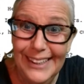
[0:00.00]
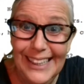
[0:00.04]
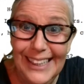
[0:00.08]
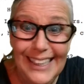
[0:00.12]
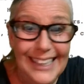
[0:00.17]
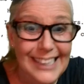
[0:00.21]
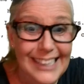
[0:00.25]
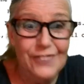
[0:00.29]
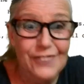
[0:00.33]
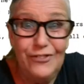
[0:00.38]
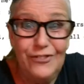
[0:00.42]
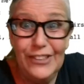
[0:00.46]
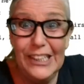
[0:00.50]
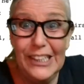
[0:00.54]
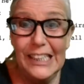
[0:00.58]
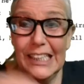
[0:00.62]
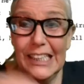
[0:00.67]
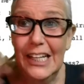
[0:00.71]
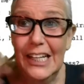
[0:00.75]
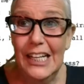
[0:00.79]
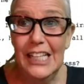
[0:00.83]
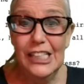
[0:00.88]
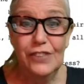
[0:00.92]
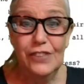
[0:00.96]
He's fig
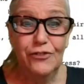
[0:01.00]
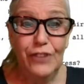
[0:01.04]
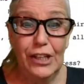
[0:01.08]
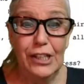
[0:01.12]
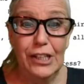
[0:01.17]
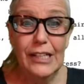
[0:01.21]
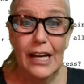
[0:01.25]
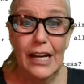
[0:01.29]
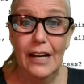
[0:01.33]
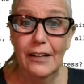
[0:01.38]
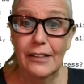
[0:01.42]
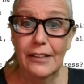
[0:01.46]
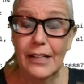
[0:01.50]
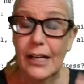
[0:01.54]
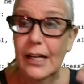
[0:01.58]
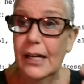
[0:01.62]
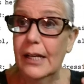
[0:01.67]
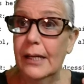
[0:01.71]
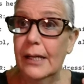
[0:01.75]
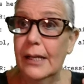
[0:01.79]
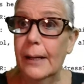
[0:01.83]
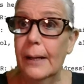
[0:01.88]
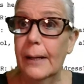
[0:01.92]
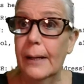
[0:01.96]
he's figured out
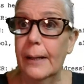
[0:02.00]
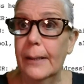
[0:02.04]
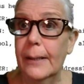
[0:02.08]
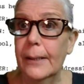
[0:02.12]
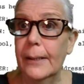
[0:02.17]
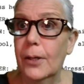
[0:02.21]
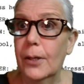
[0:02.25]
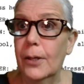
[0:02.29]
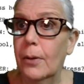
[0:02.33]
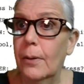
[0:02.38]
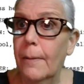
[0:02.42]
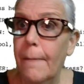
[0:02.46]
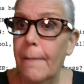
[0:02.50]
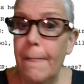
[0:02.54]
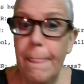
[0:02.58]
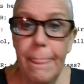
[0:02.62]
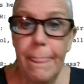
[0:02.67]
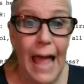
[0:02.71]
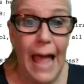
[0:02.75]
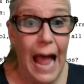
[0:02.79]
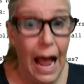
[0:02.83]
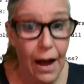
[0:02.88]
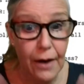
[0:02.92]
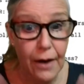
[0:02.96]
a, a you know
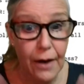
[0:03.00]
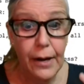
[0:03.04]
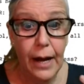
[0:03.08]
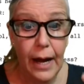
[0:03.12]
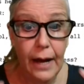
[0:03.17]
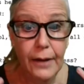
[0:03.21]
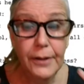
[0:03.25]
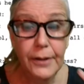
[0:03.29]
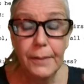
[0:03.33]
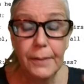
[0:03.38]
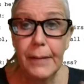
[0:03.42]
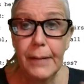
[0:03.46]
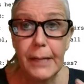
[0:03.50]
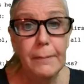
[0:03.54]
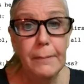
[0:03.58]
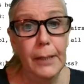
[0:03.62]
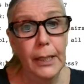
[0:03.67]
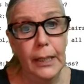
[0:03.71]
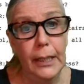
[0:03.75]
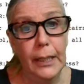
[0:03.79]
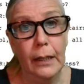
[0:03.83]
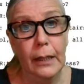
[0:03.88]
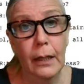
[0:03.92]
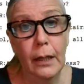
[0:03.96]
how how to make
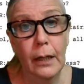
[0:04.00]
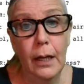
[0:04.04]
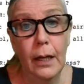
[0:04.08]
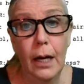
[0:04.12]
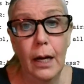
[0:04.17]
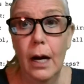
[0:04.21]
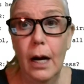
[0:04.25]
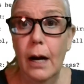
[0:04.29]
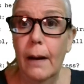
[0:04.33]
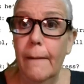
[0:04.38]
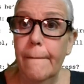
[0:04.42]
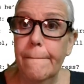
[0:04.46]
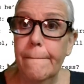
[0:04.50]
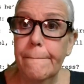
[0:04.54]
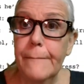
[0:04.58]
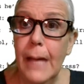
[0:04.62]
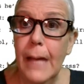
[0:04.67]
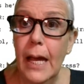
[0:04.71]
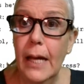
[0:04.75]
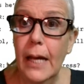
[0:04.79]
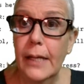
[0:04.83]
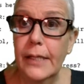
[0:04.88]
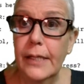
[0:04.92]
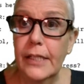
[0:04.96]
money, um,
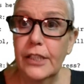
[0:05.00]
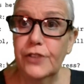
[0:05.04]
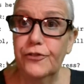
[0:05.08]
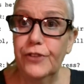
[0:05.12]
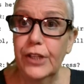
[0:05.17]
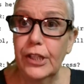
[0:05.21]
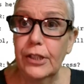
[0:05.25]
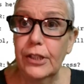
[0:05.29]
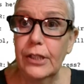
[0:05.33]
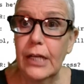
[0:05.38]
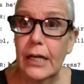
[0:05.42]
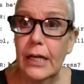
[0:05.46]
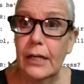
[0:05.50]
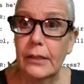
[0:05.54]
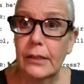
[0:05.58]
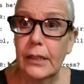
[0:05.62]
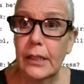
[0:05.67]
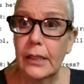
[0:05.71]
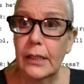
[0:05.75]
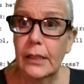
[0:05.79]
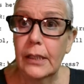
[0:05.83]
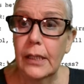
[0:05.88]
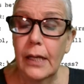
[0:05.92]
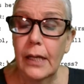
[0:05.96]
and he's figured out
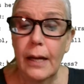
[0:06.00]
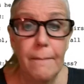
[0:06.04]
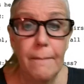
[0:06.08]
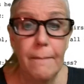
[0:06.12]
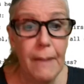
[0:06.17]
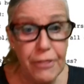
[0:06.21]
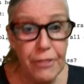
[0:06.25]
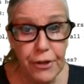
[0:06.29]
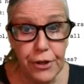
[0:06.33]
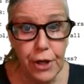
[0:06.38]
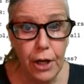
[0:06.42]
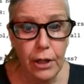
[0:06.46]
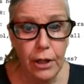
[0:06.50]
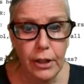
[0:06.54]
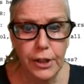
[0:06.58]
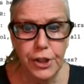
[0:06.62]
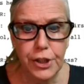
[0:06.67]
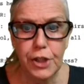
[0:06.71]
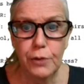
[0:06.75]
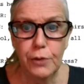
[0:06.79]
a, a methodology